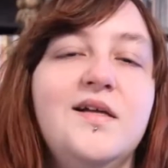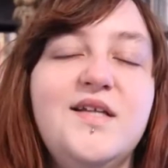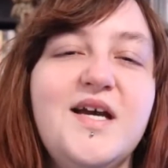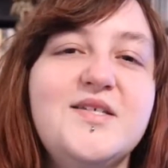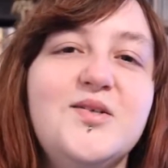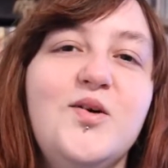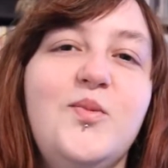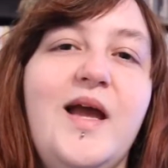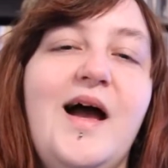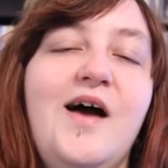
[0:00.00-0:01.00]
Next up
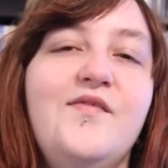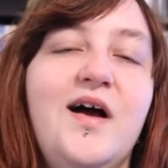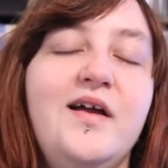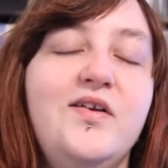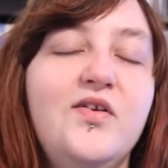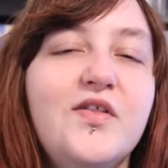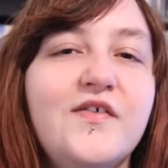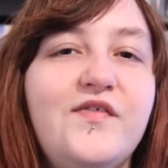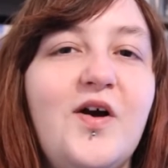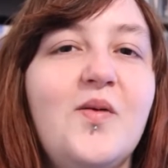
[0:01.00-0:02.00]
we have another
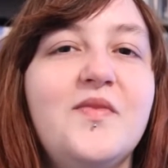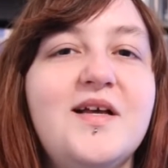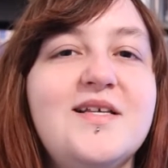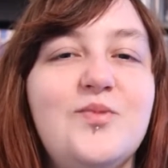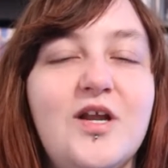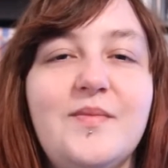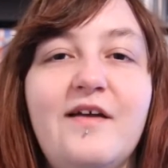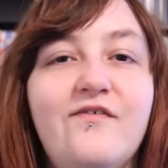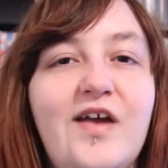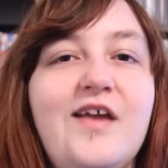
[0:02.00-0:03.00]
film that is one of
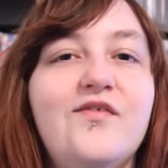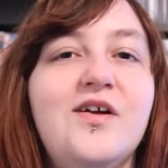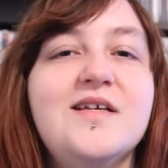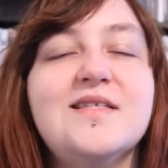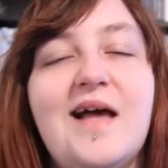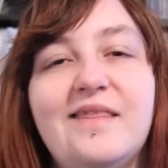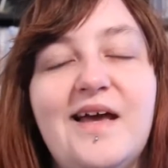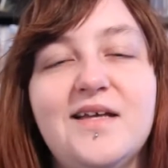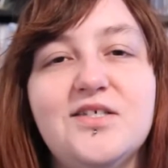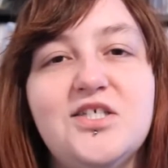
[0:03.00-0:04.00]
my favourites, and
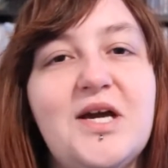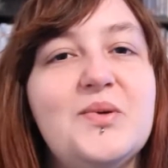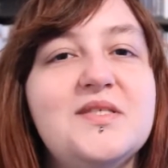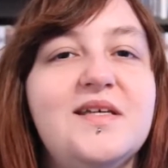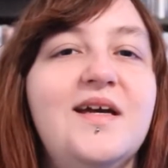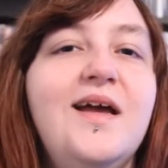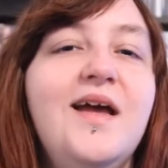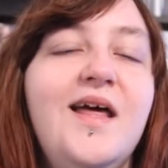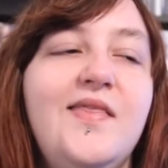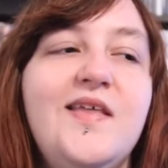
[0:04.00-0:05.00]
that is Shelter.
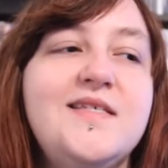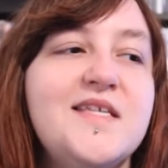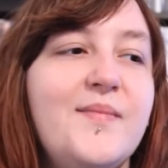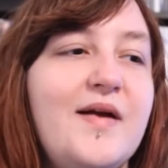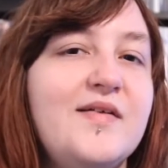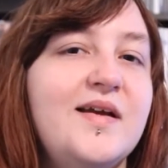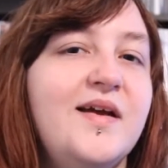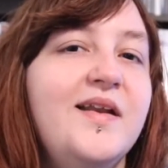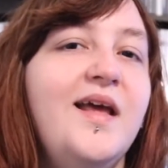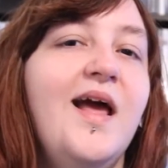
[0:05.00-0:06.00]
This is
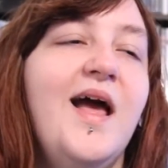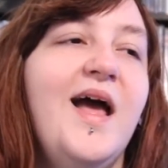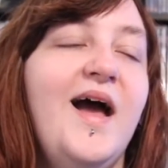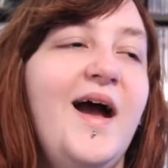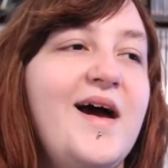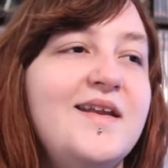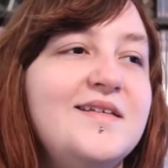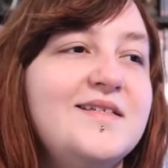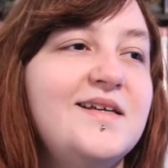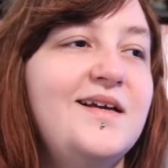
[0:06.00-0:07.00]
American,
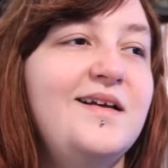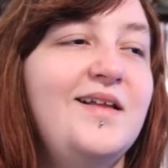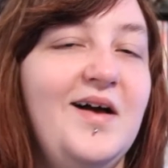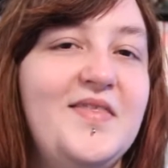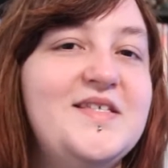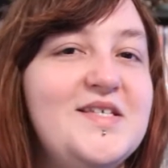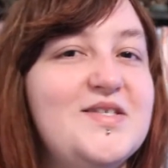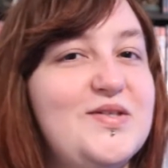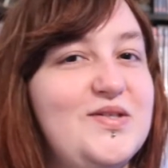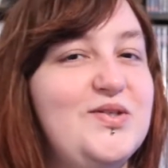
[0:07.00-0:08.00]
and this is
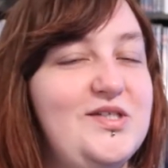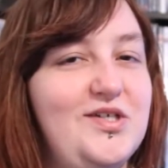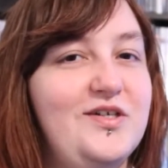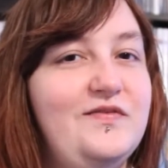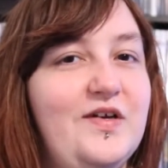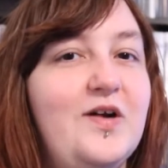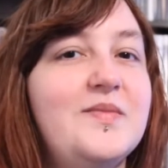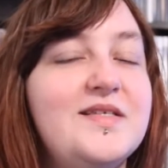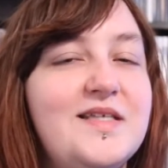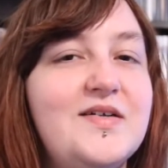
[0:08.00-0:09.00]
such a good
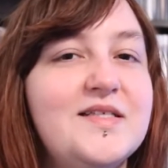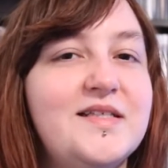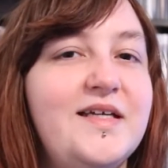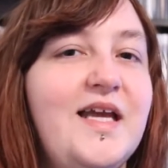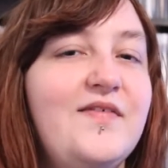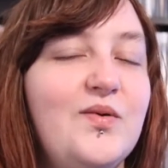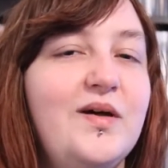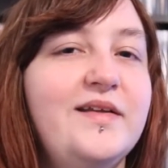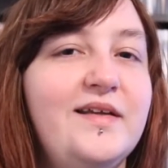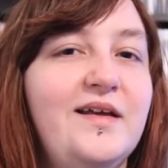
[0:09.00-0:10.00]
film. Seriously, if you
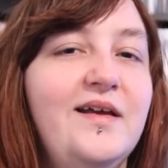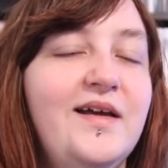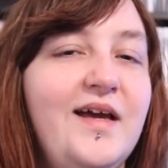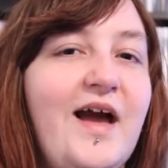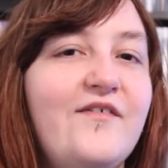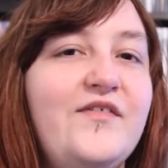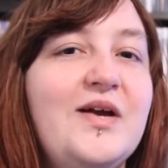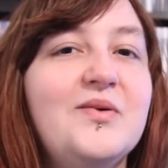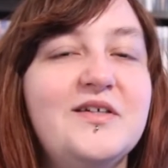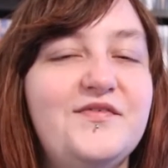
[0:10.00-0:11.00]
want a
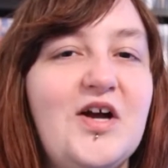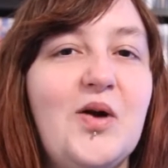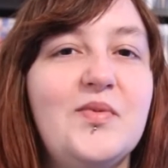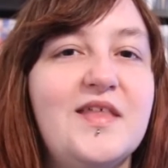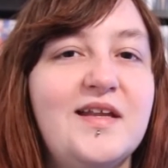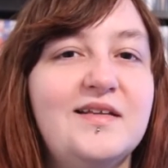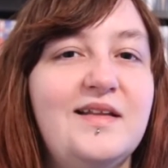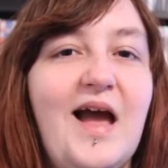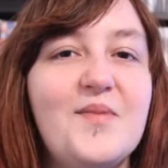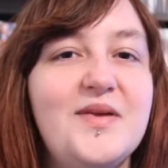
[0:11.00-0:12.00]
feel-good film with a
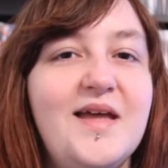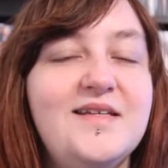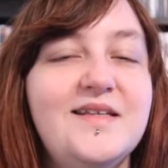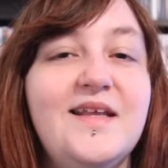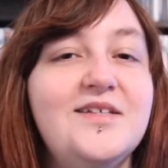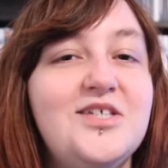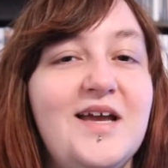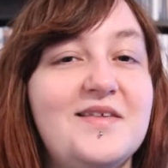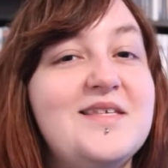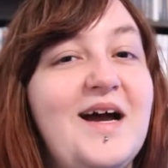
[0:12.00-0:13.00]
happy ending, then check
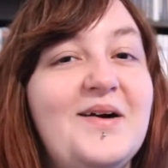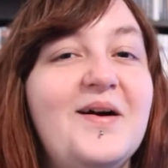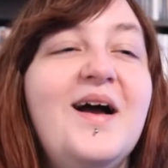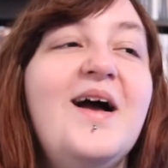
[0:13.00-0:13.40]
this out.